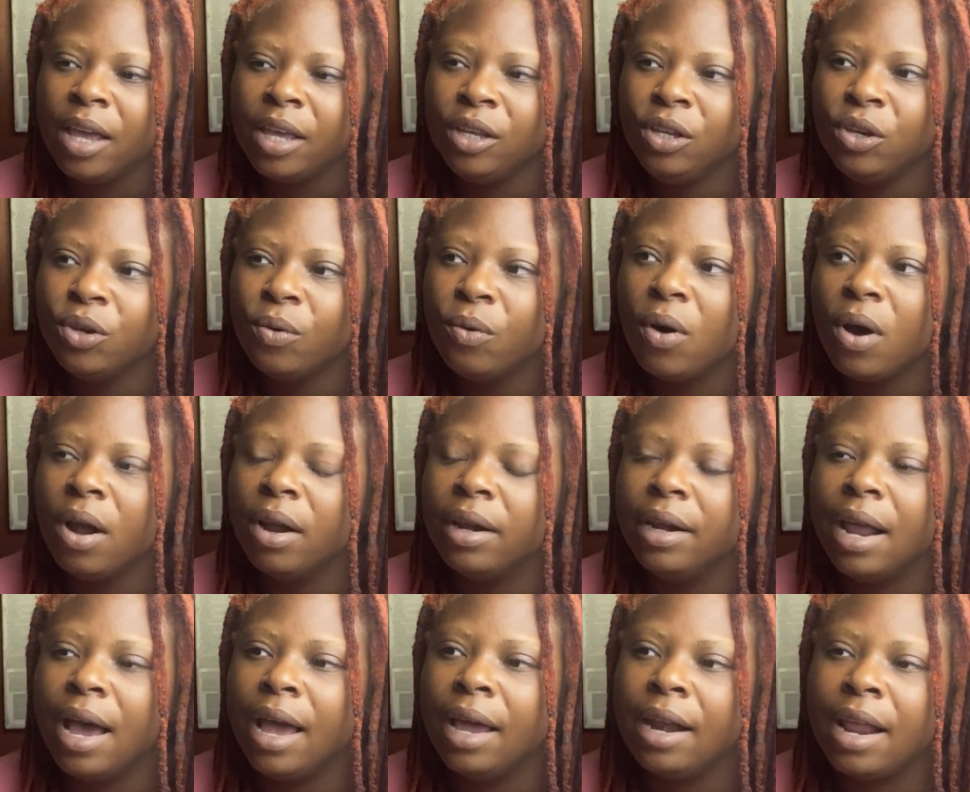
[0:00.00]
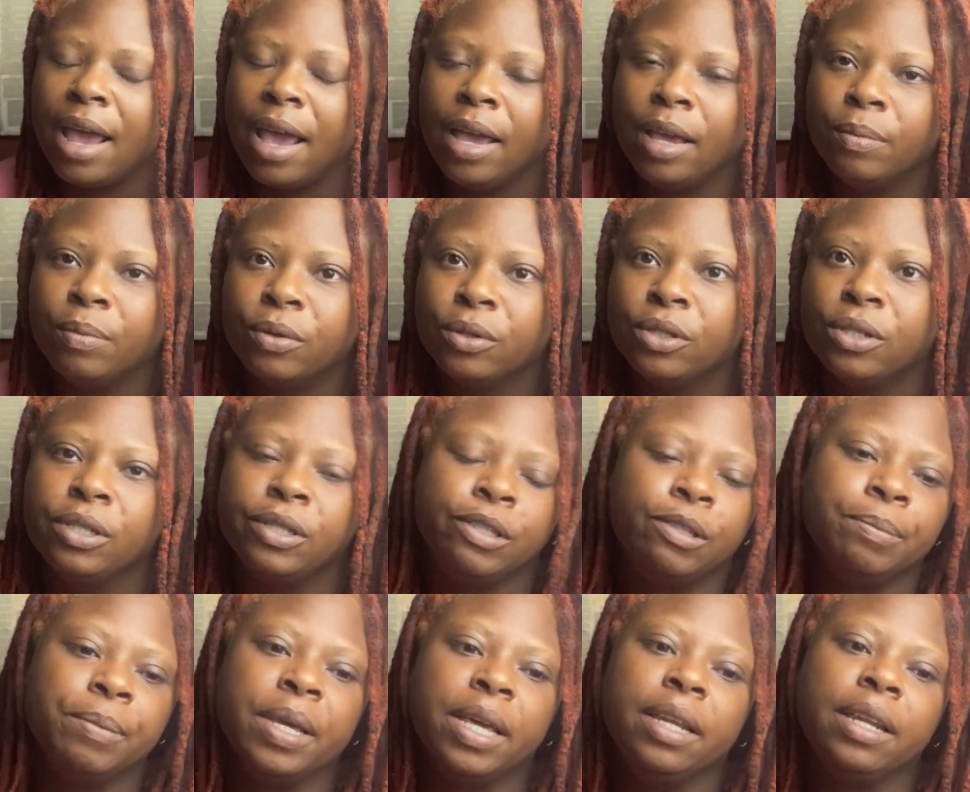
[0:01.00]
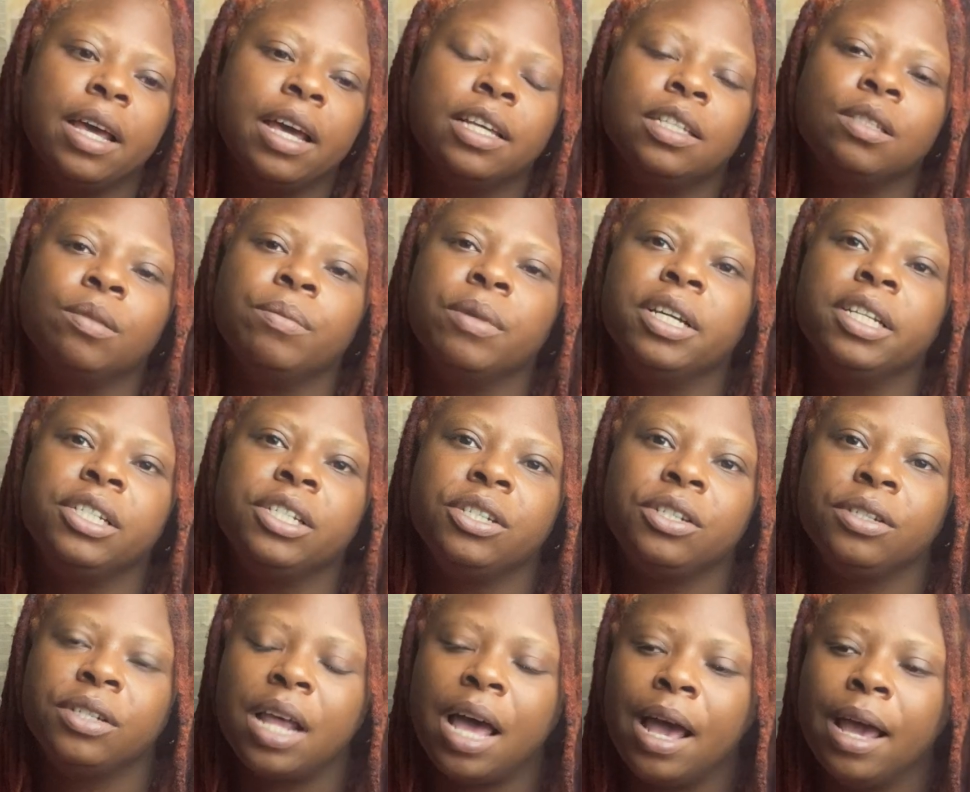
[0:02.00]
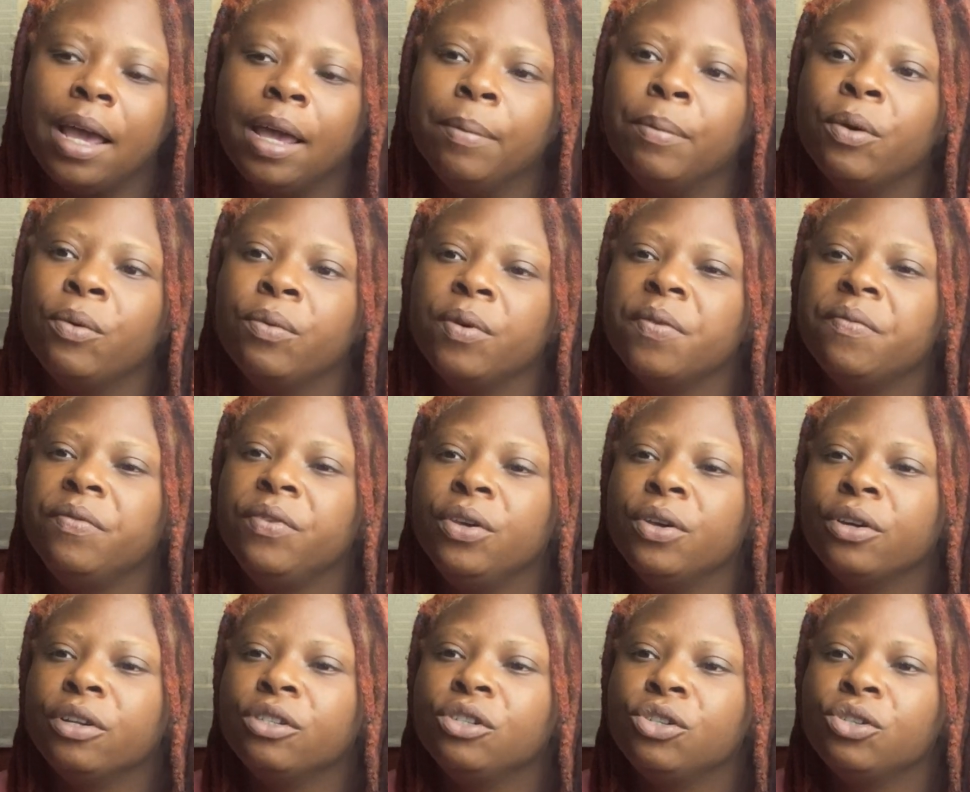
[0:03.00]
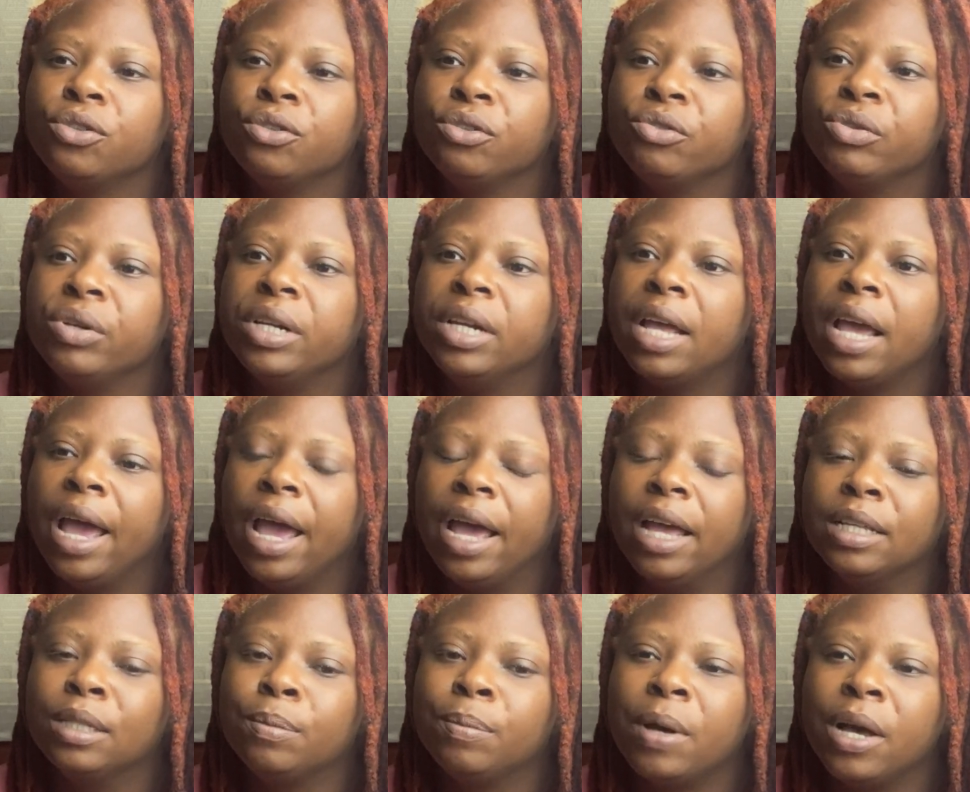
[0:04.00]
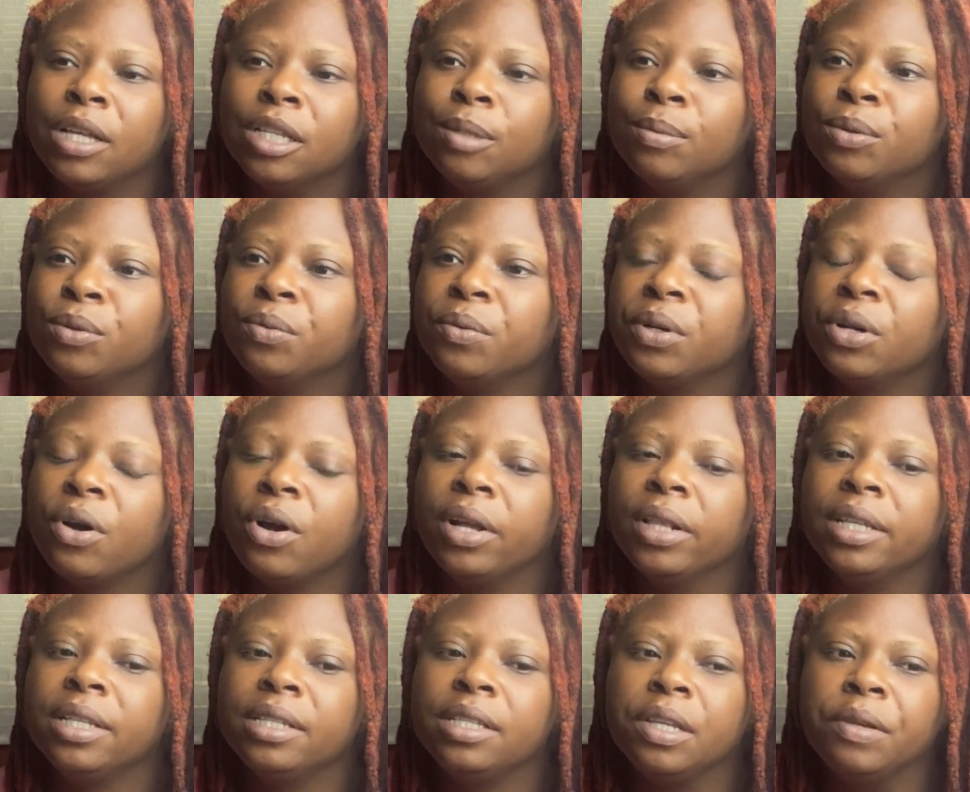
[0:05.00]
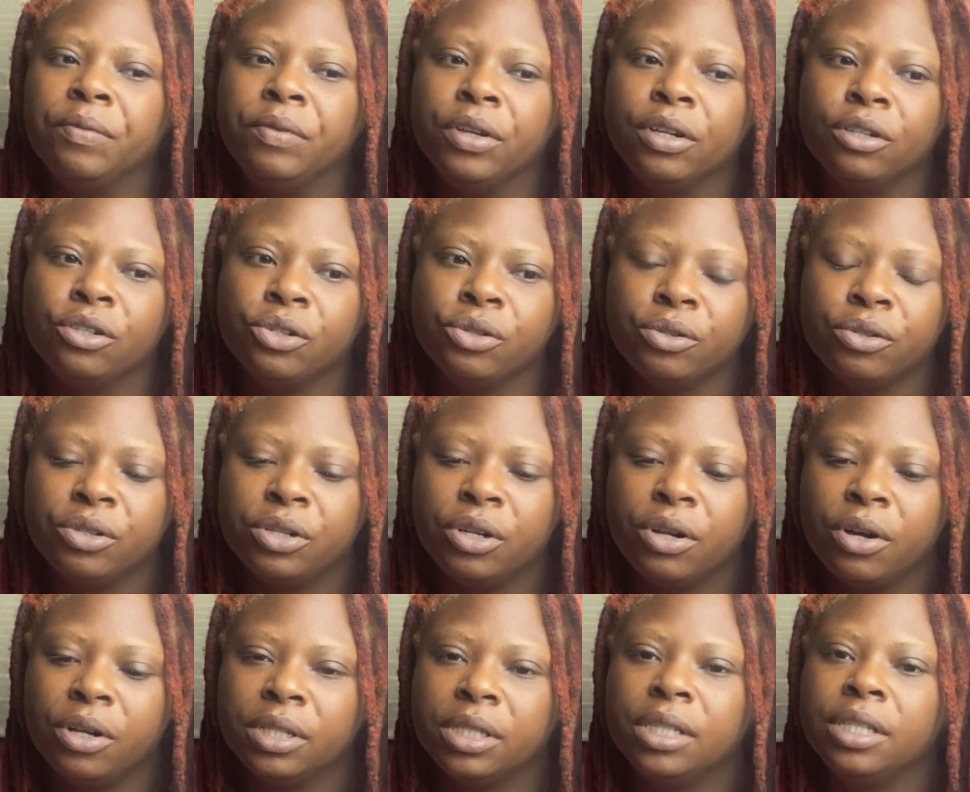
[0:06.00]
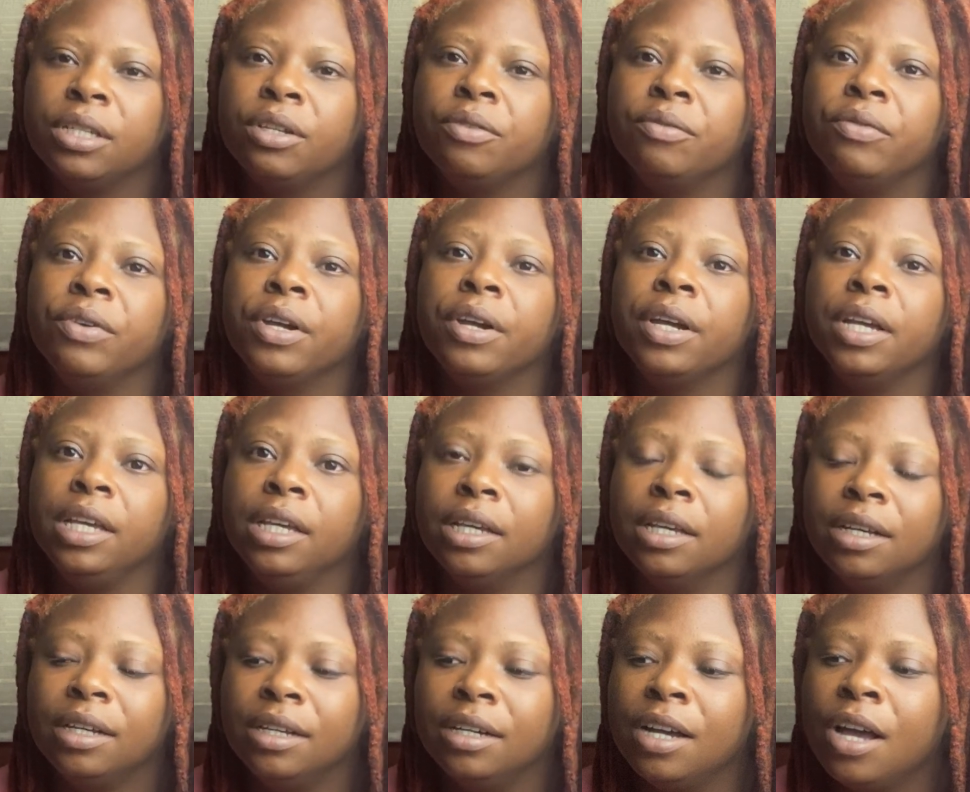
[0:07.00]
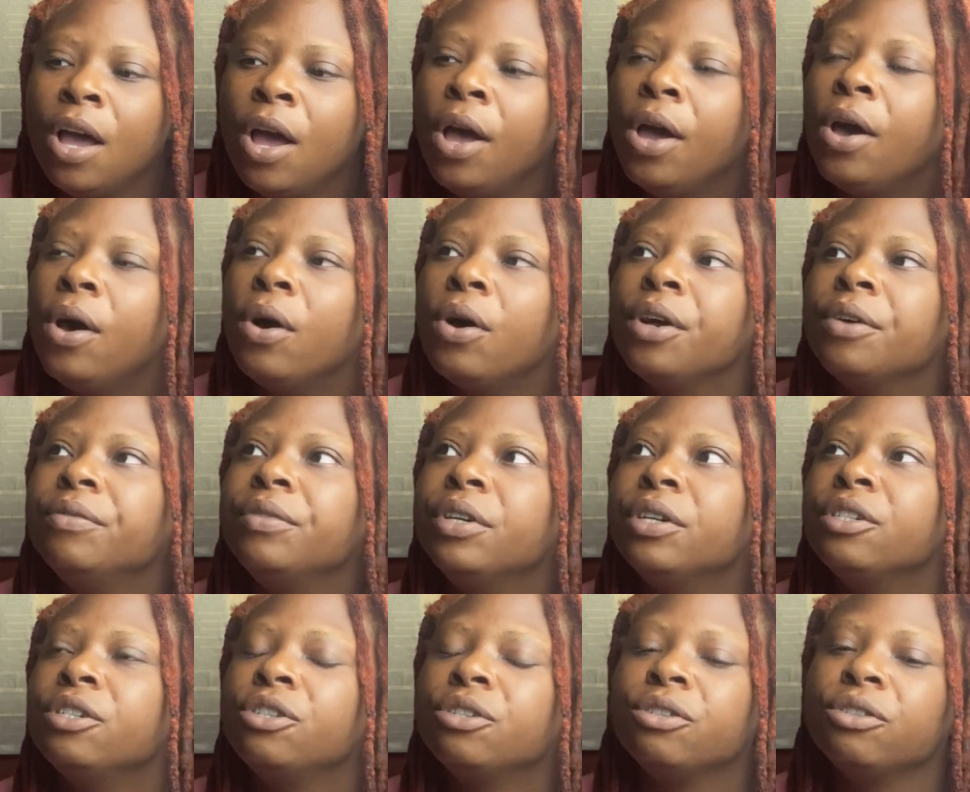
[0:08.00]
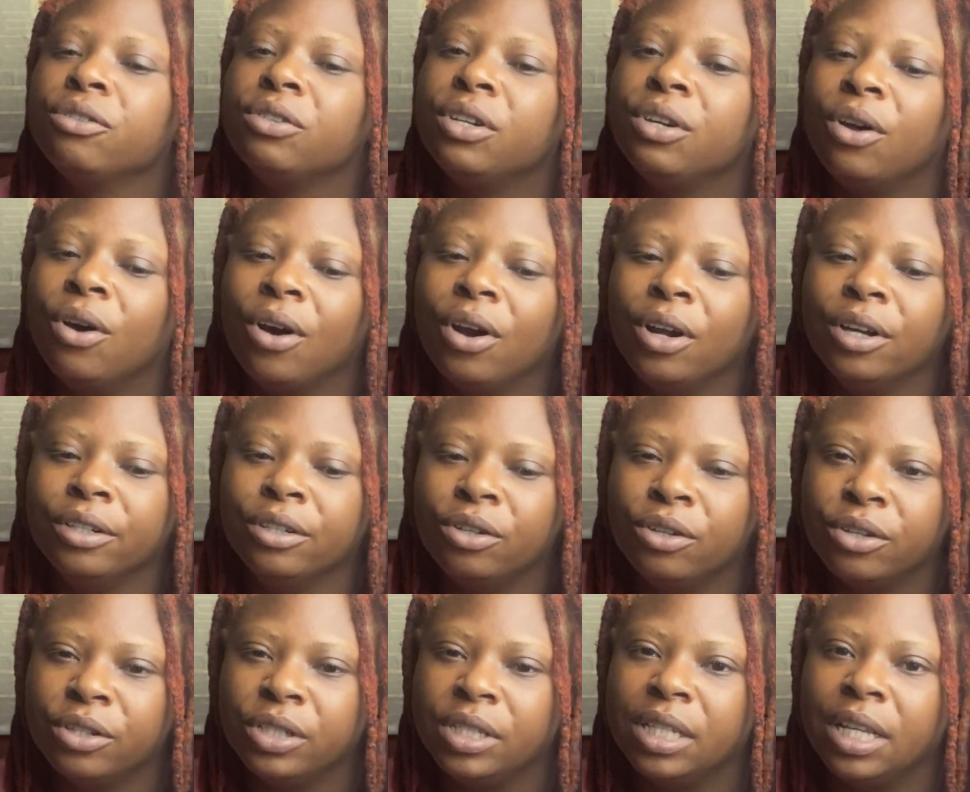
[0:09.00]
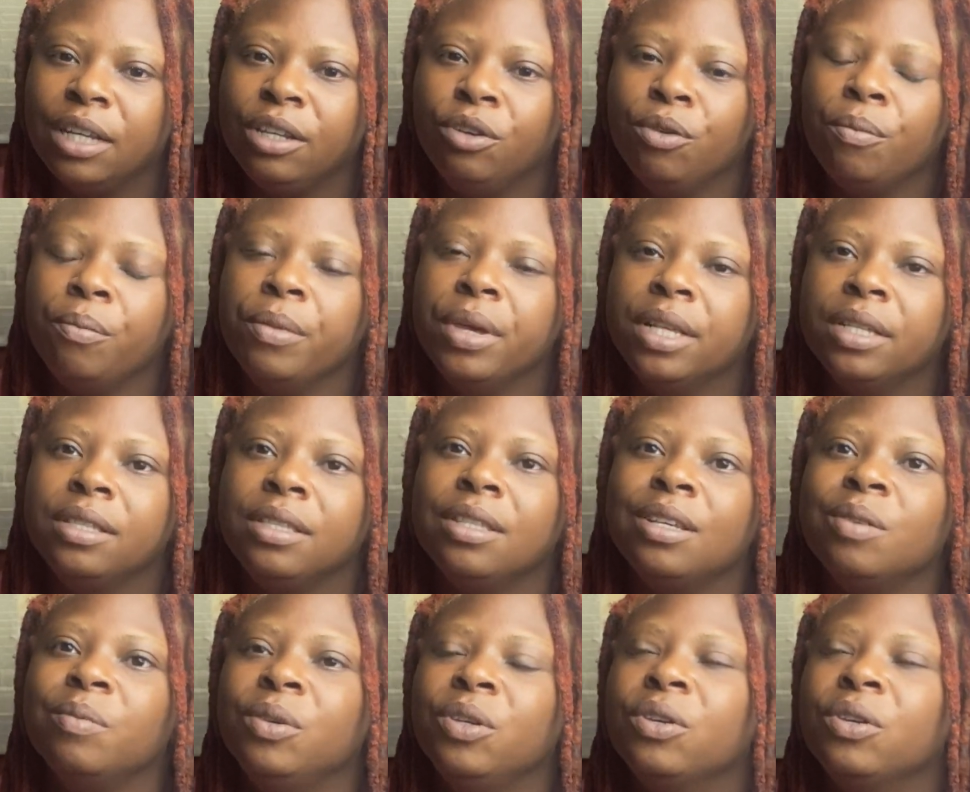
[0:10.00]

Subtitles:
You are not able to spend as much time with your children as possible, regardless if your children are still very young or if your children are adults and you miss them.